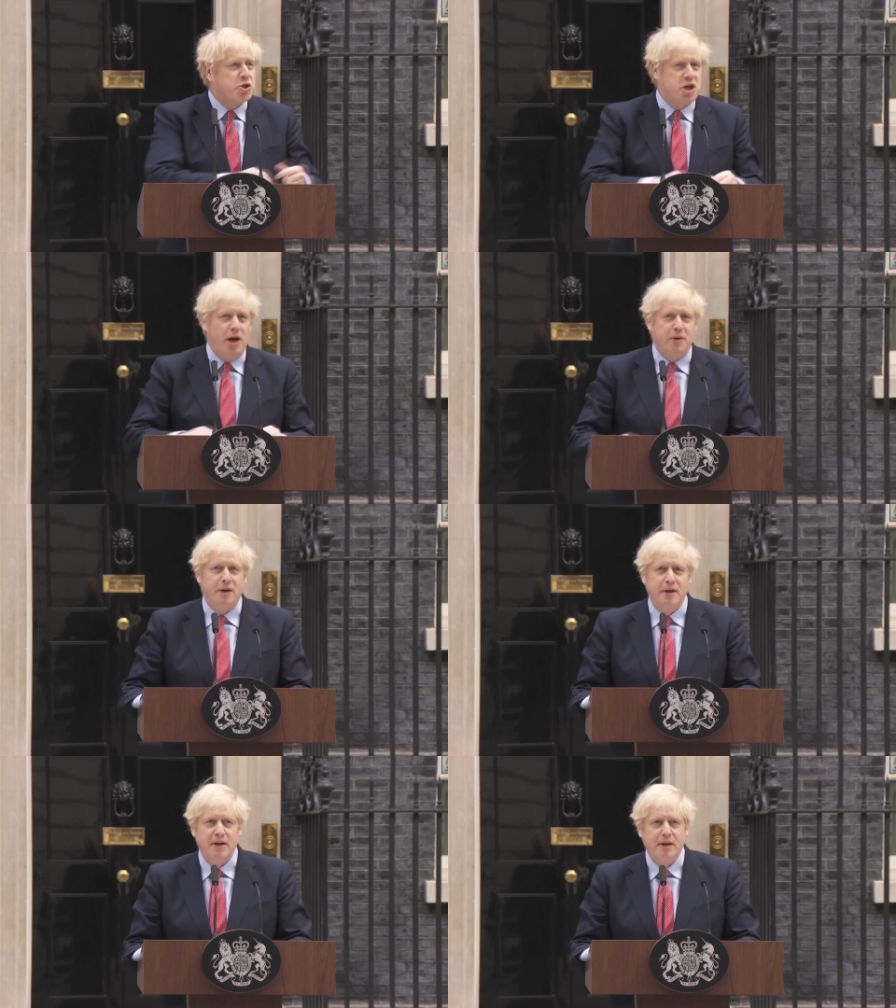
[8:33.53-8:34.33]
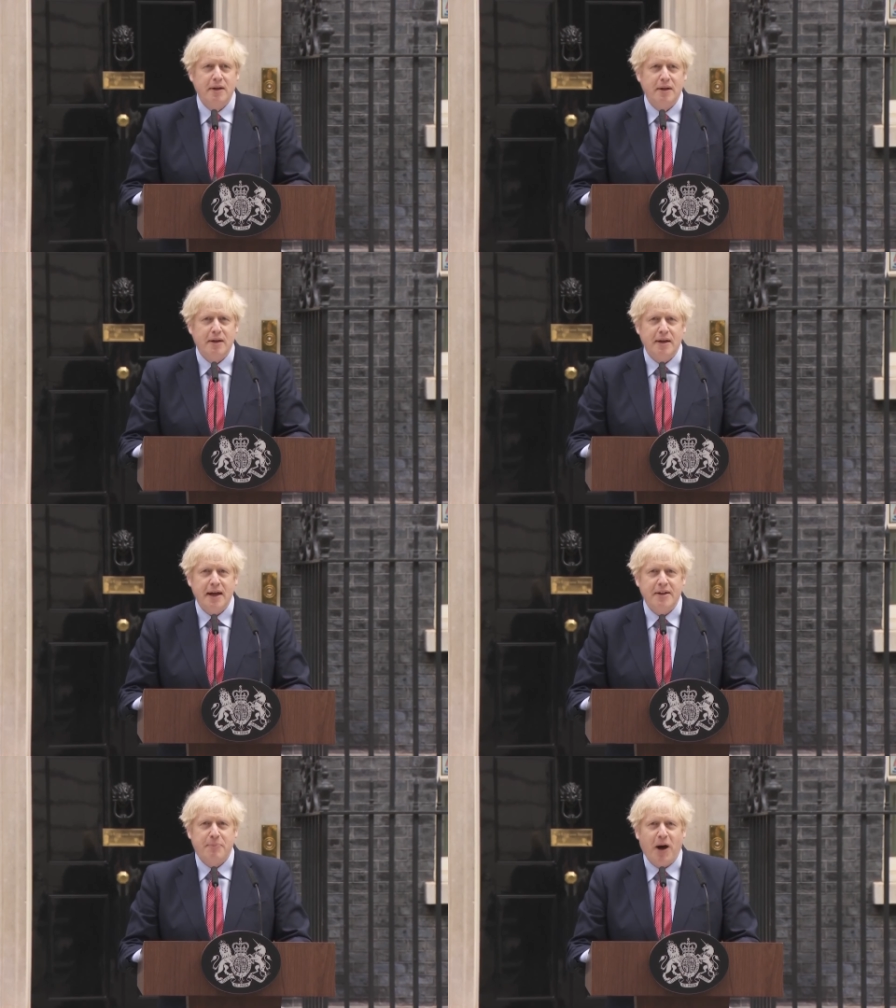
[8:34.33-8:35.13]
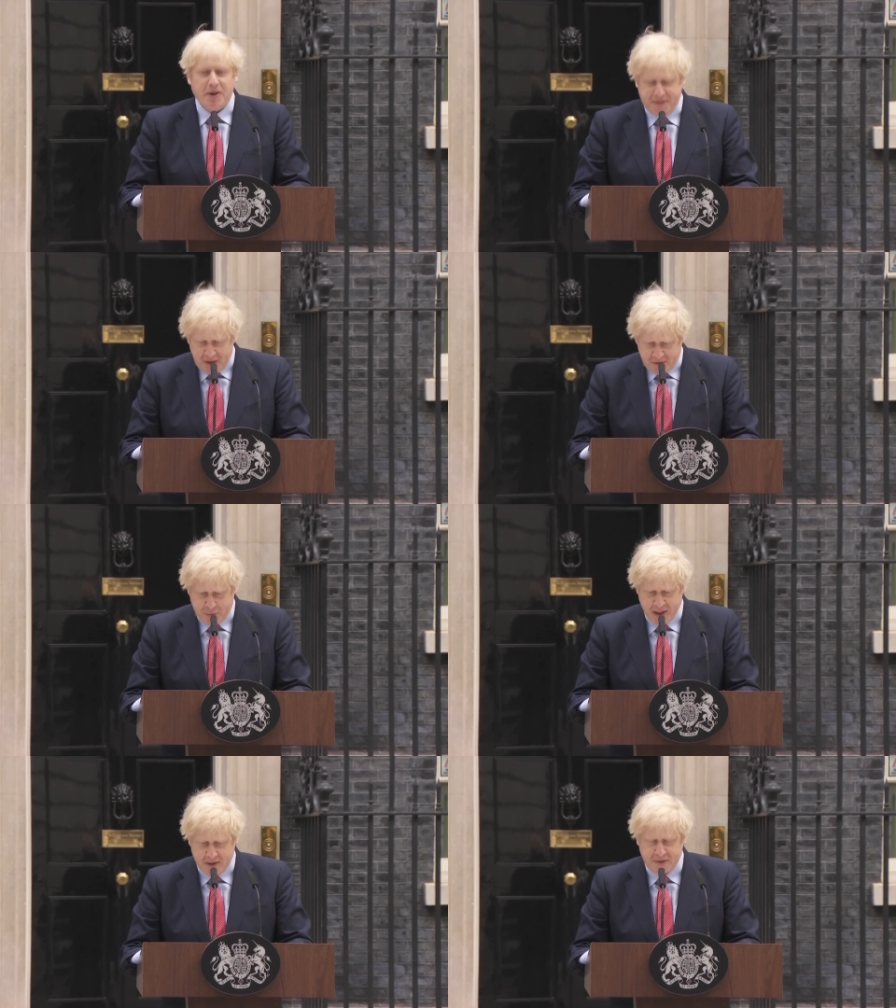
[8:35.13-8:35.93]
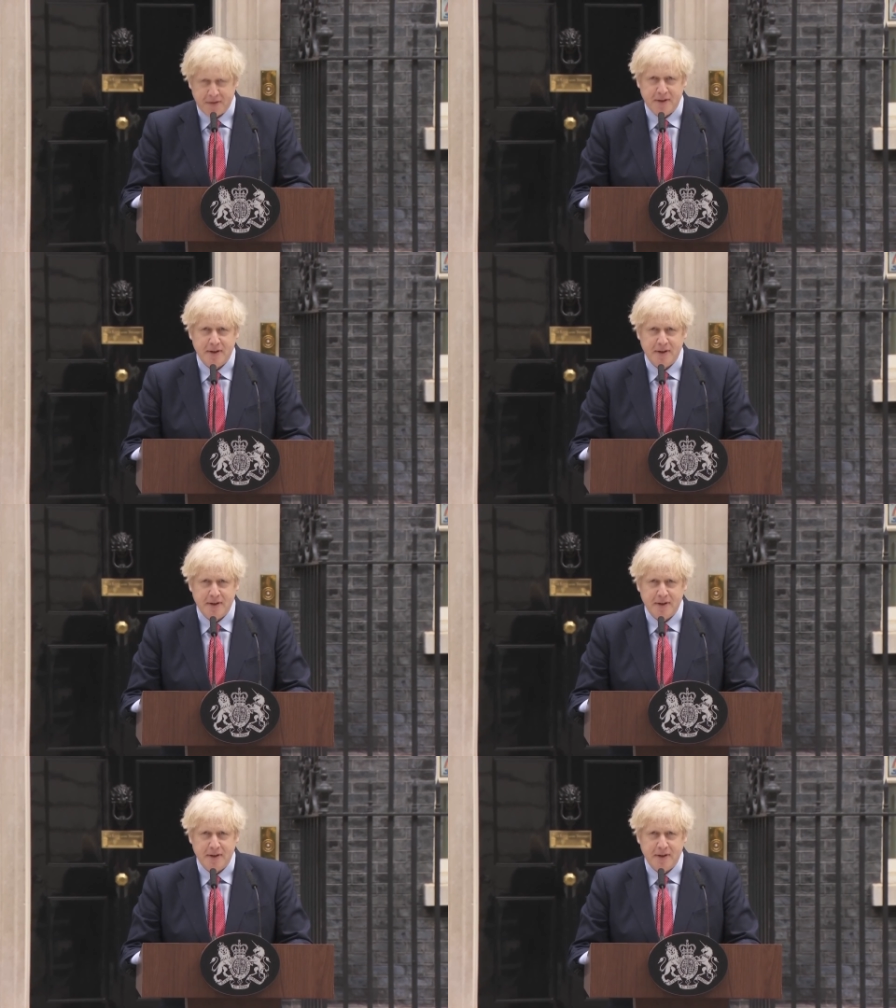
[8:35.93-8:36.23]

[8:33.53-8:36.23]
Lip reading: shown in the past 6 weeks,